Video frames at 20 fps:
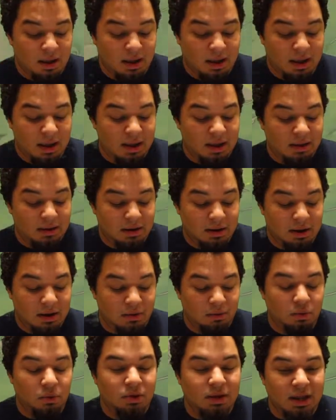And
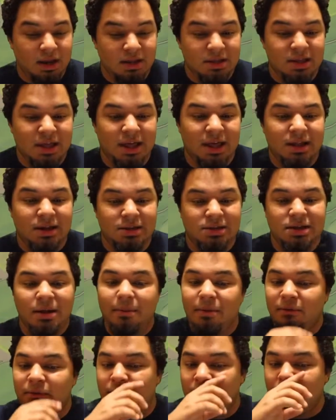we'll get into that in a
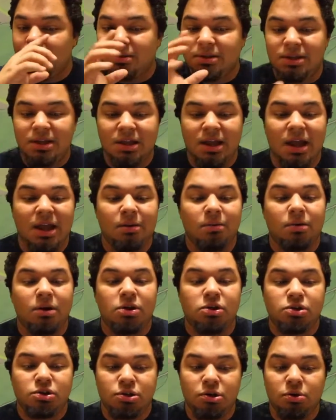separate video. But today we're
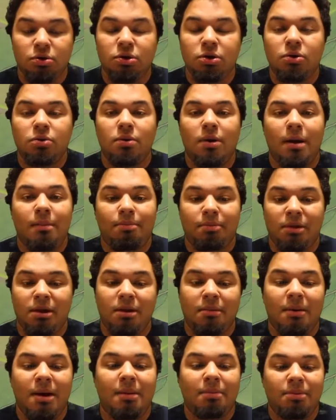going to show you a
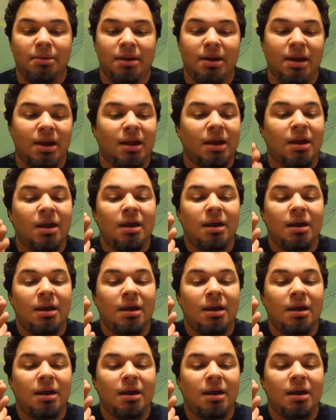play-by-play